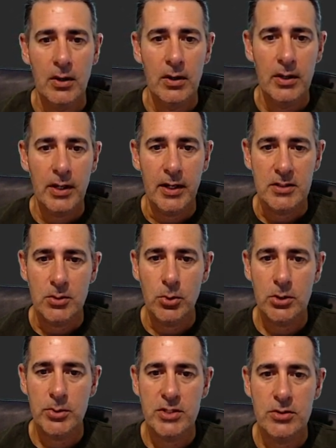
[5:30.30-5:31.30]
Okay, so what
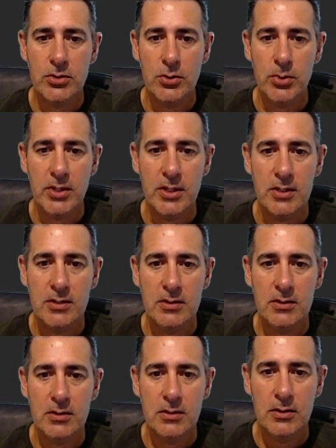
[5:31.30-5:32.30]
do we do with
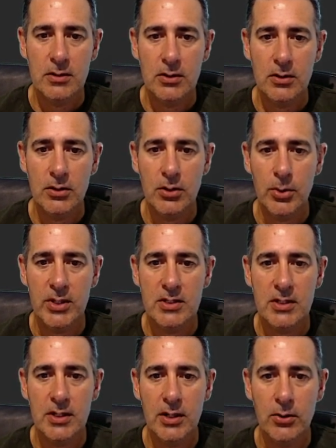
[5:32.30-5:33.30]
this
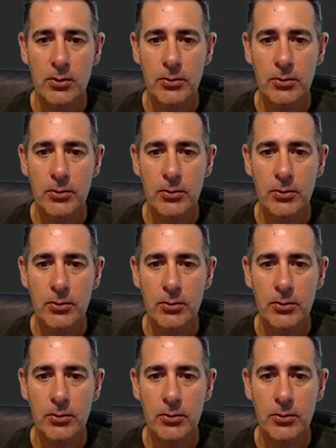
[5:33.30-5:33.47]
USDL?